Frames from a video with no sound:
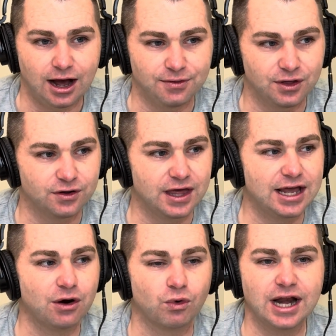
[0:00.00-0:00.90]
They
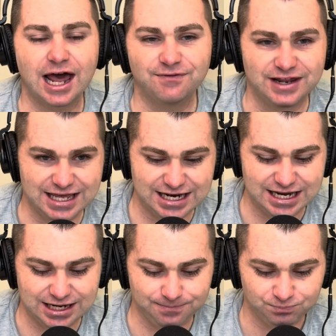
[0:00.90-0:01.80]
got run out of an
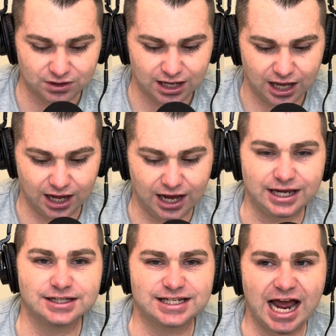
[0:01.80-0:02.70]
inning
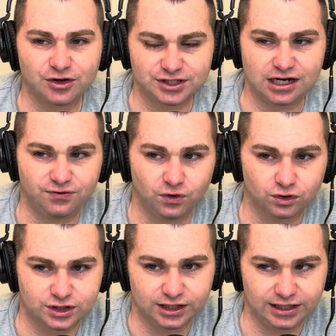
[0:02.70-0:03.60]
against Cal State
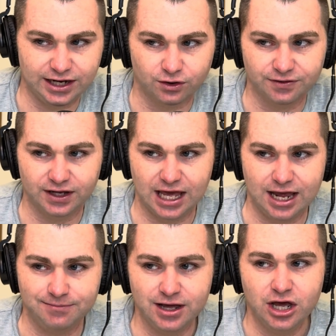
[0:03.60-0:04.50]
Fullerton later in the game.